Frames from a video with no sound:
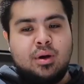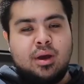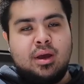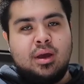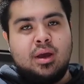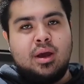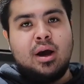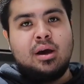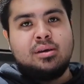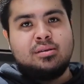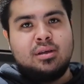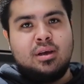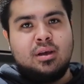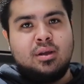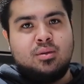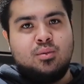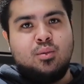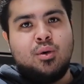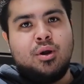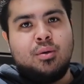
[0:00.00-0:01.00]
Whey
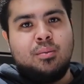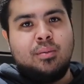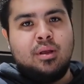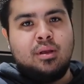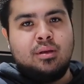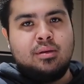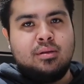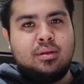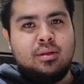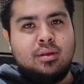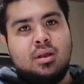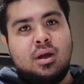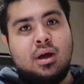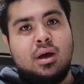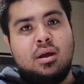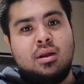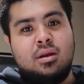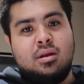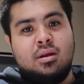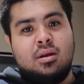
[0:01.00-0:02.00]
Isolate watermelon
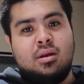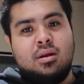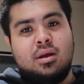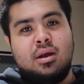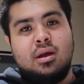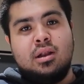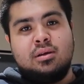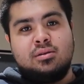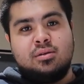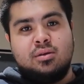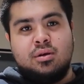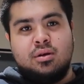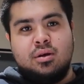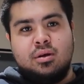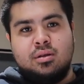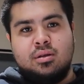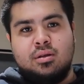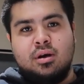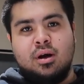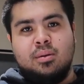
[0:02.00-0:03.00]
that Ila's
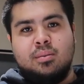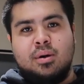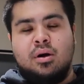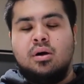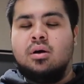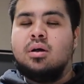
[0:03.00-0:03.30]
gonna talk about.